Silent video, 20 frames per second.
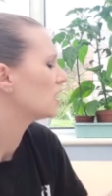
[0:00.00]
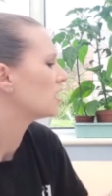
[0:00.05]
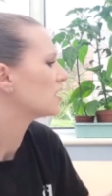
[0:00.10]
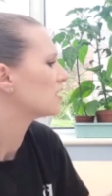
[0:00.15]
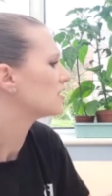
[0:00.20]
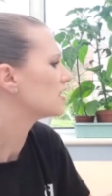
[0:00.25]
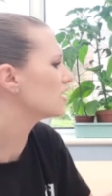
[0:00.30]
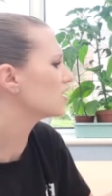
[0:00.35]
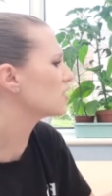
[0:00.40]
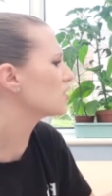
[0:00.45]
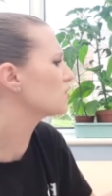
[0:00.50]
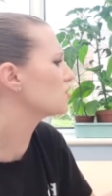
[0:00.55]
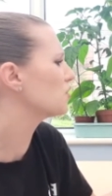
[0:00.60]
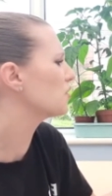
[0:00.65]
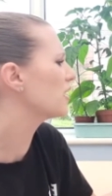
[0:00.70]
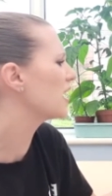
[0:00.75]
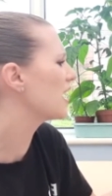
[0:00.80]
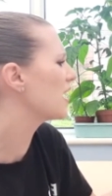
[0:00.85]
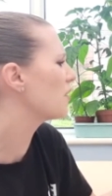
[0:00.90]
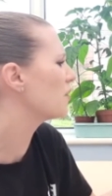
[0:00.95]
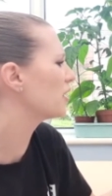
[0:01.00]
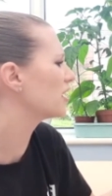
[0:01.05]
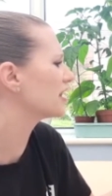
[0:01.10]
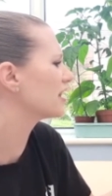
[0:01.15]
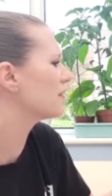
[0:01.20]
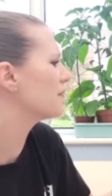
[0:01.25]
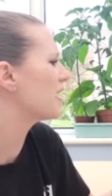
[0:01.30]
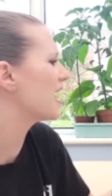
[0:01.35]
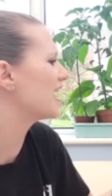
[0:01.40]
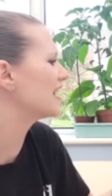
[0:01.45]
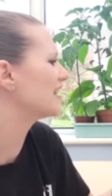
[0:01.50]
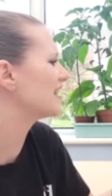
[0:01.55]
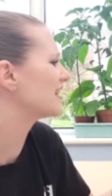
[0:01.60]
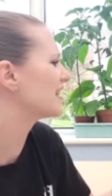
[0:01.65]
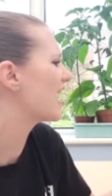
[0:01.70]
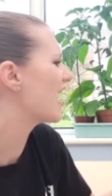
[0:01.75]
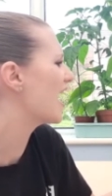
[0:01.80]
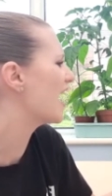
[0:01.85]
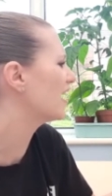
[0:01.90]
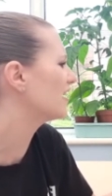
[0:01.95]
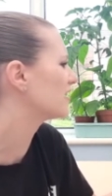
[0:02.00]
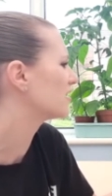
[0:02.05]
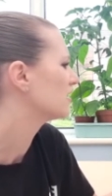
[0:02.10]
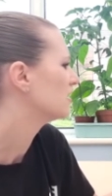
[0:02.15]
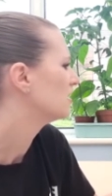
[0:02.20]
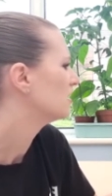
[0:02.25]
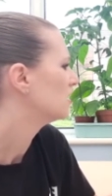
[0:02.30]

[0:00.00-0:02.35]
"Didn't you hear what the man said?